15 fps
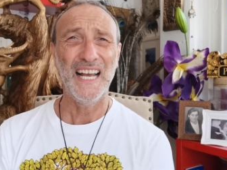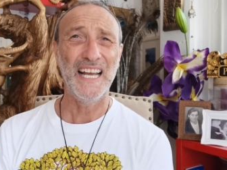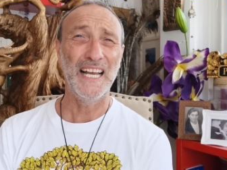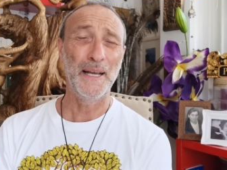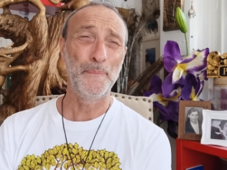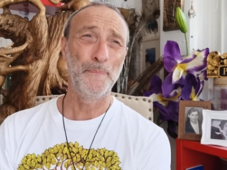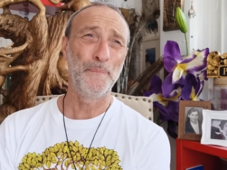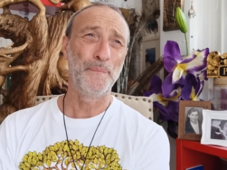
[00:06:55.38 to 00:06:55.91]

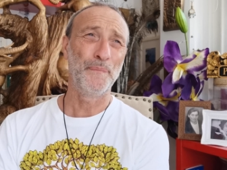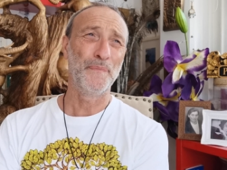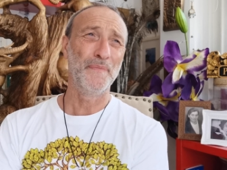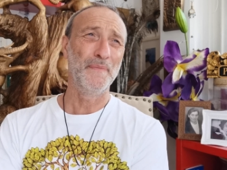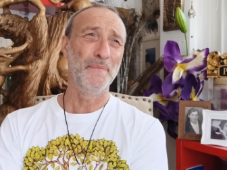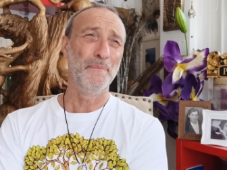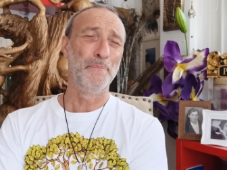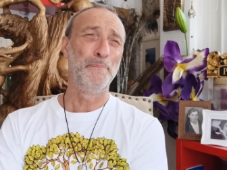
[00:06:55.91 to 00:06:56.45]
Um,
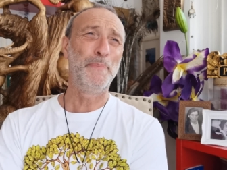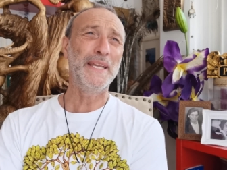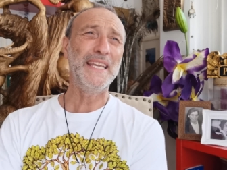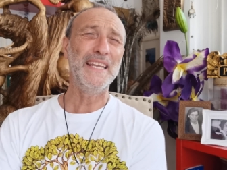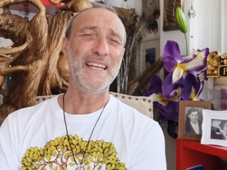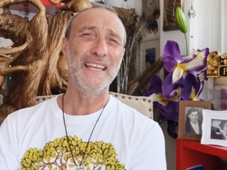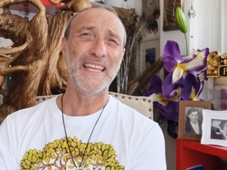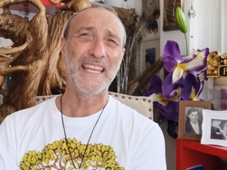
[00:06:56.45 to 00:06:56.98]

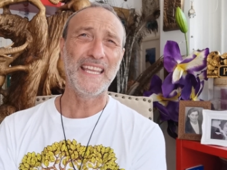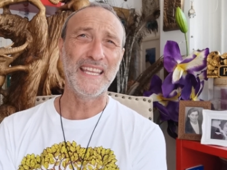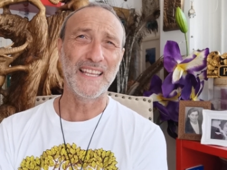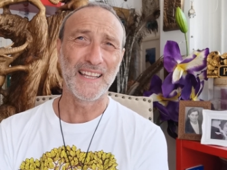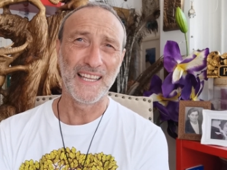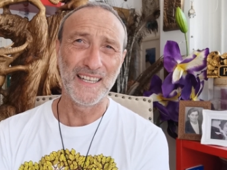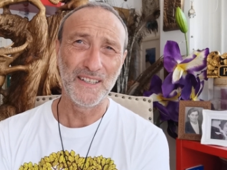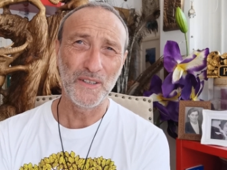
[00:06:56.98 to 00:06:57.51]
being a
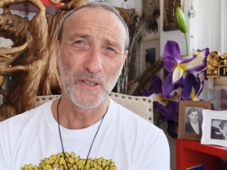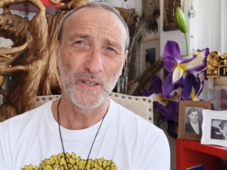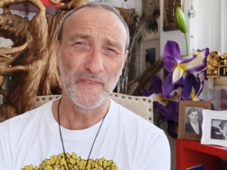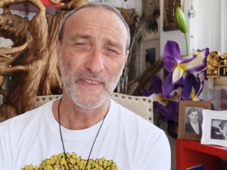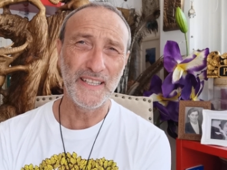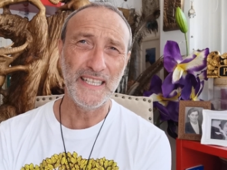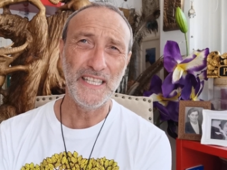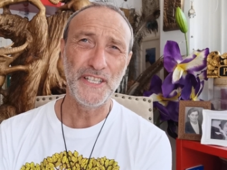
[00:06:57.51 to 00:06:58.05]
healer
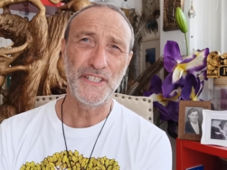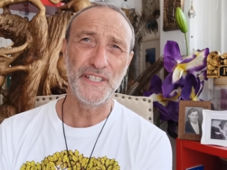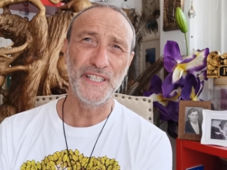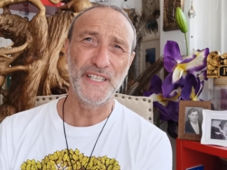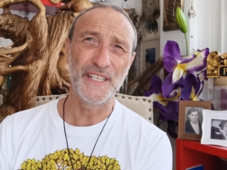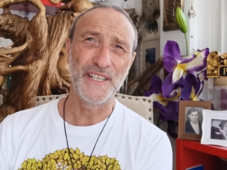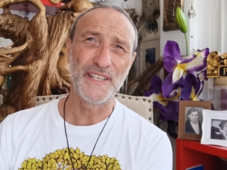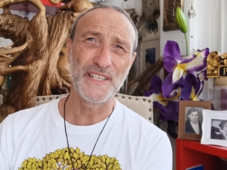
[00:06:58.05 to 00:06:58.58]
over these
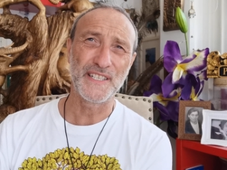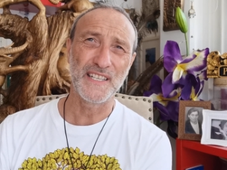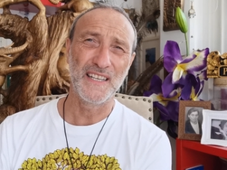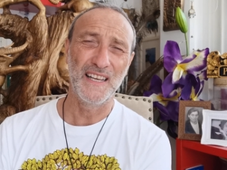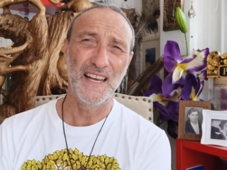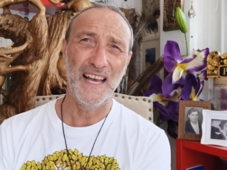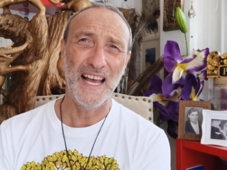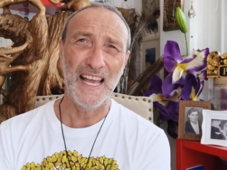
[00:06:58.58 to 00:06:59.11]
years,
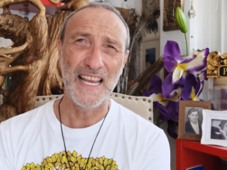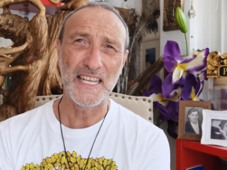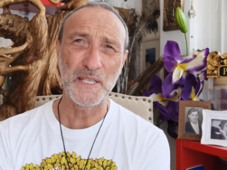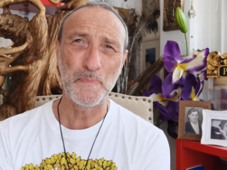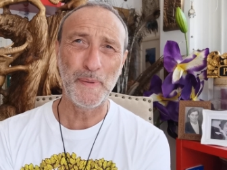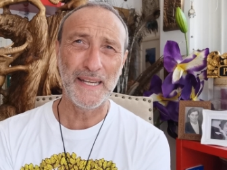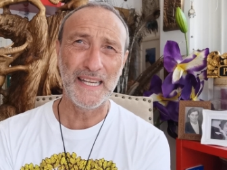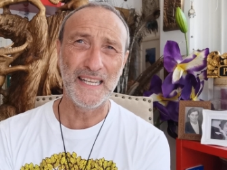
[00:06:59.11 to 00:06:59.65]

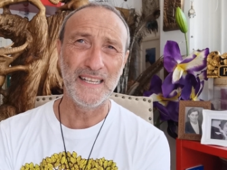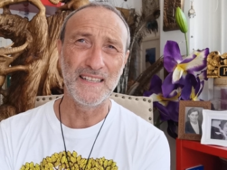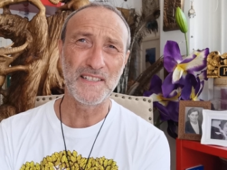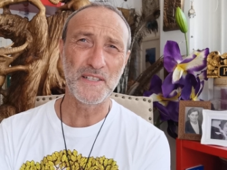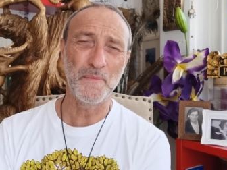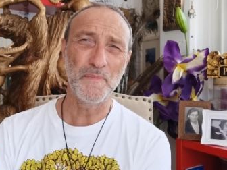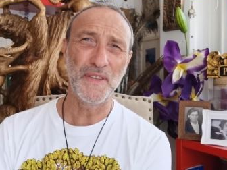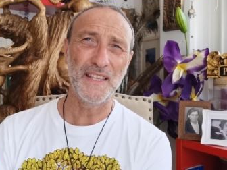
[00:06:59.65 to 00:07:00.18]
it's been
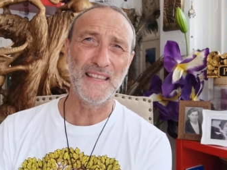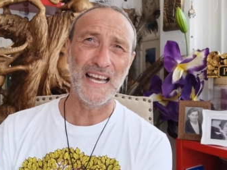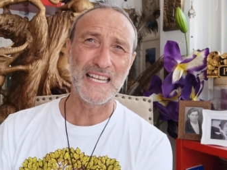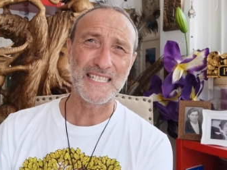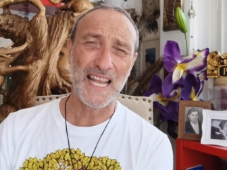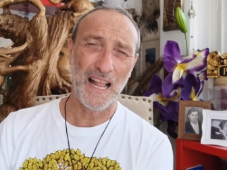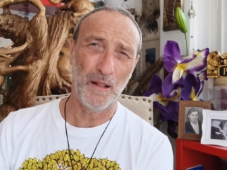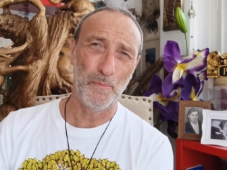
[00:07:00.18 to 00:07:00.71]
something that
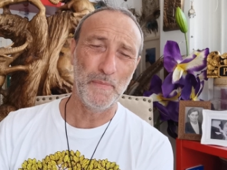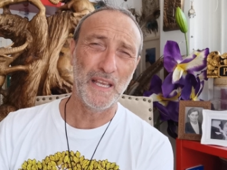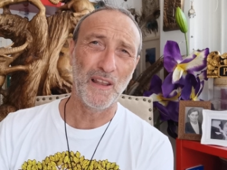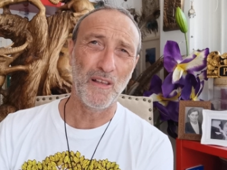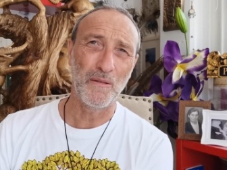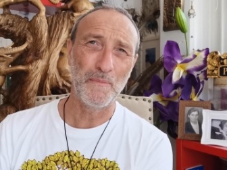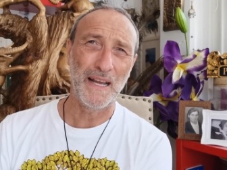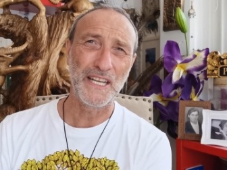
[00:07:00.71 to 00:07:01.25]
has helped me
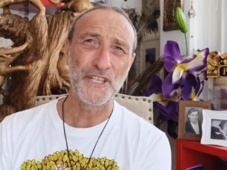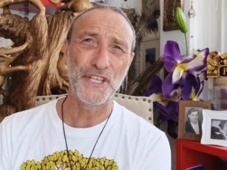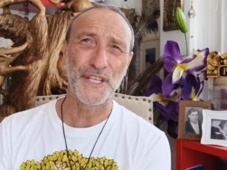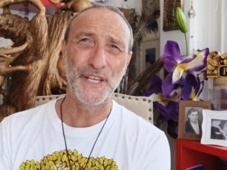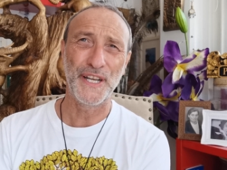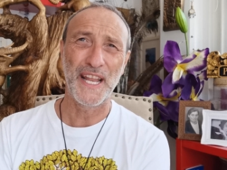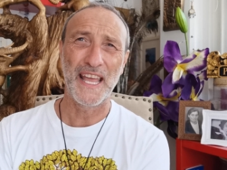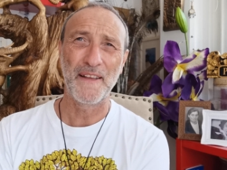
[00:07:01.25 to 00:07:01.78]
along my
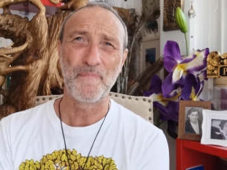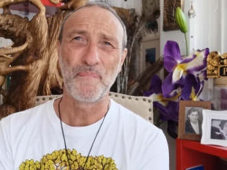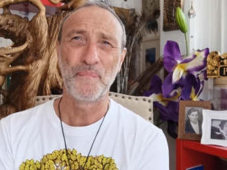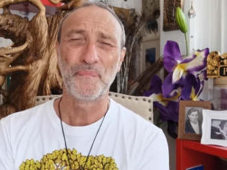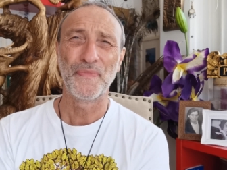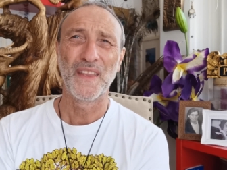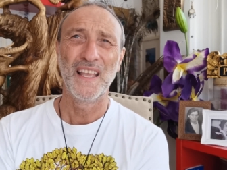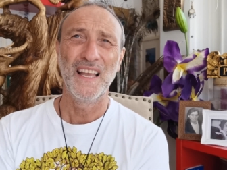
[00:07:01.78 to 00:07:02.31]
journey.
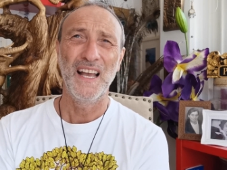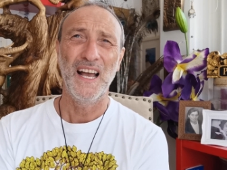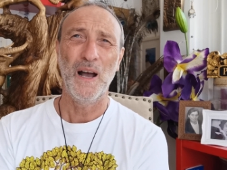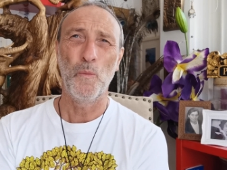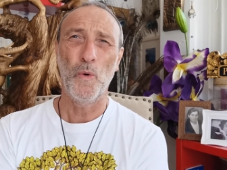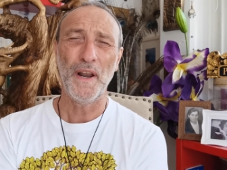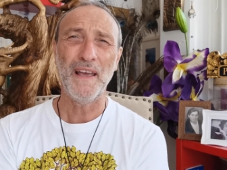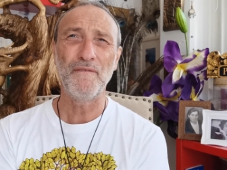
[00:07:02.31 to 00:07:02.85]

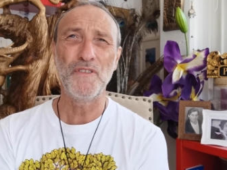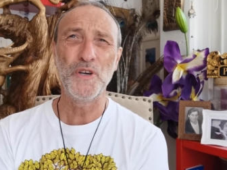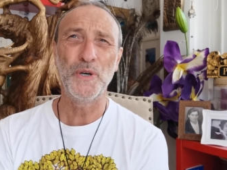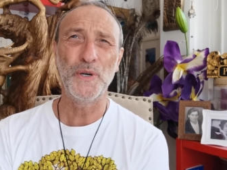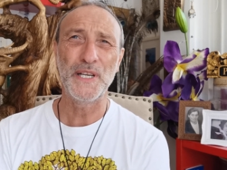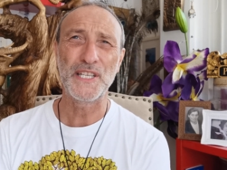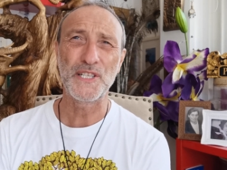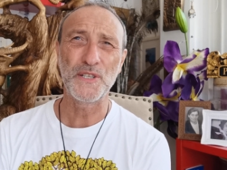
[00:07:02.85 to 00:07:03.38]
And what I've
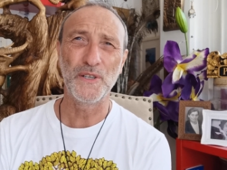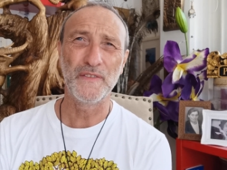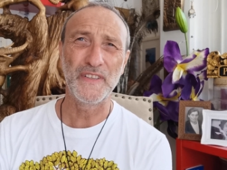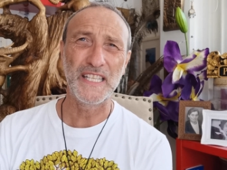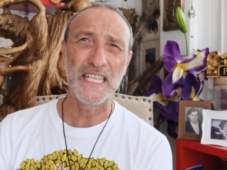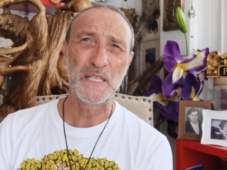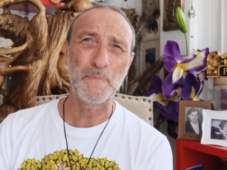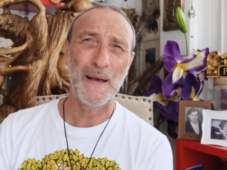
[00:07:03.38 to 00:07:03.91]
noticed
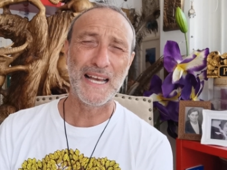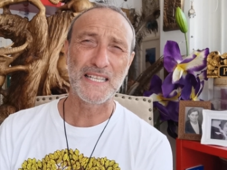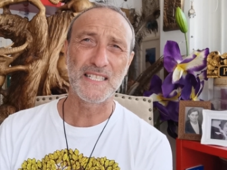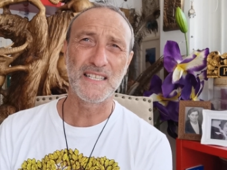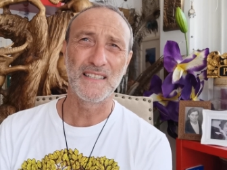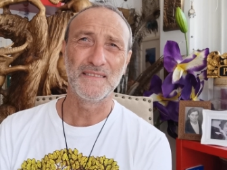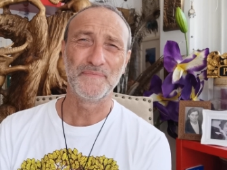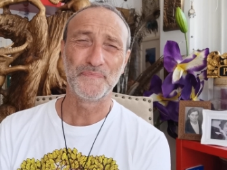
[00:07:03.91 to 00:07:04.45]
over these
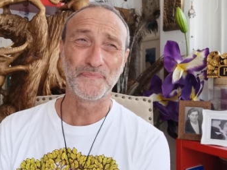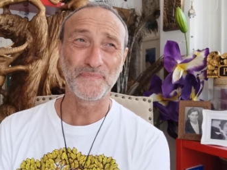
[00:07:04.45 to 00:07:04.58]
past